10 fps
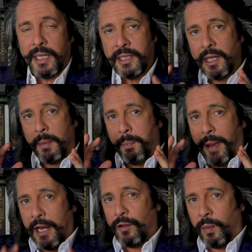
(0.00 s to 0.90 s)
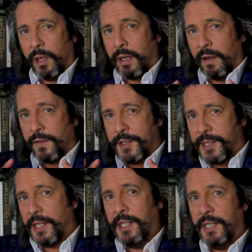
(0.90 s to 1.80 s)
It's a patchwork of
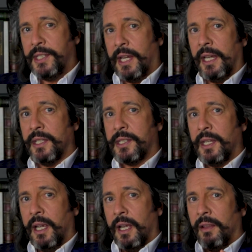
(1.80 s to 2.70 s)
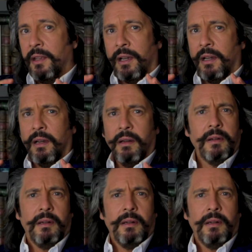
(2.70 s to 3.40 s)
city-states that are